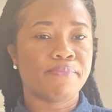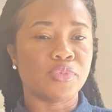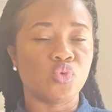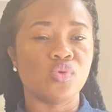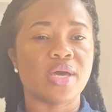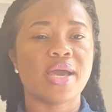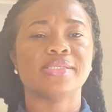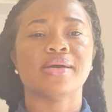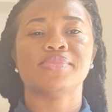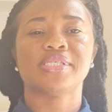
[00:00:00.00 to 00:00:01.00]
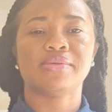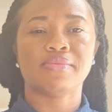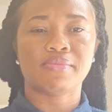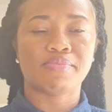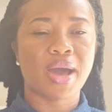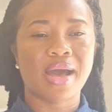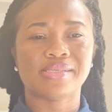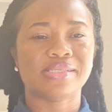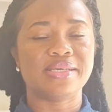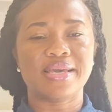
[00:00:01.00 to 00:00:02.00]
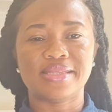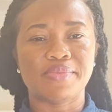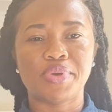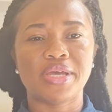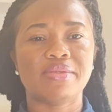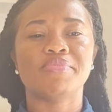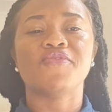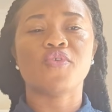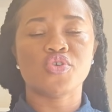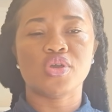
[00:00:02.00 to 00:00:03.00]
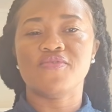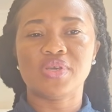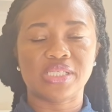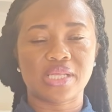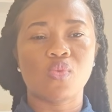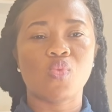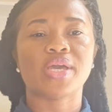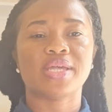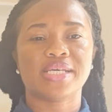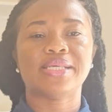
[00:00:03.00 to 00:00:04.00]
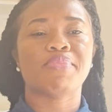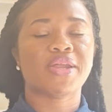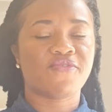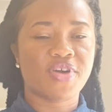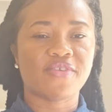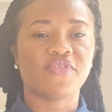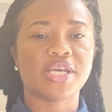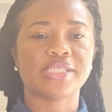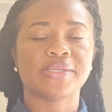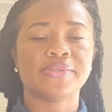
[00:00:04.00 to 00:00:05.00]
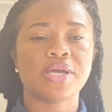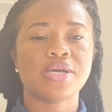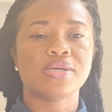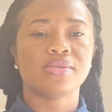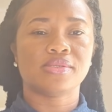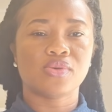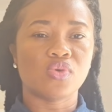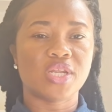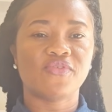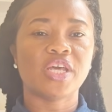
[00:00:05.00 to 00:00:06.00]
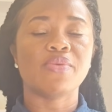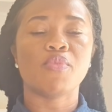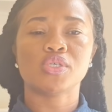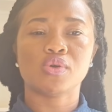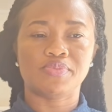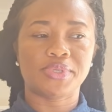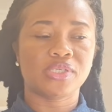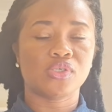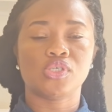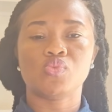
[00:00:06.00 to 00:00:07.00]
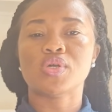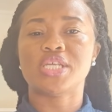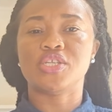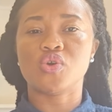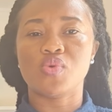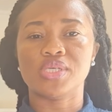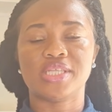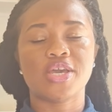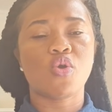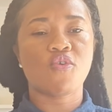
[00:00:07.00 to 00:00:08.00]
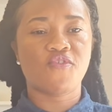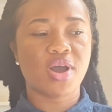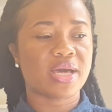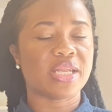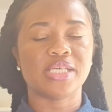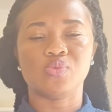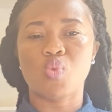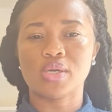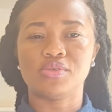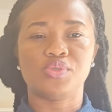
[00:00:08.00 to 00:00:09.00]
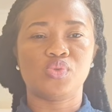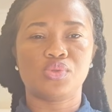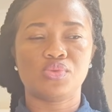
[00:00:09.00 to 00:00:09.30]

do the exams, pass, get the PIN before you even start working as a band 5 nurse. So definitely most hospitals, what they do is they offer at least 1 to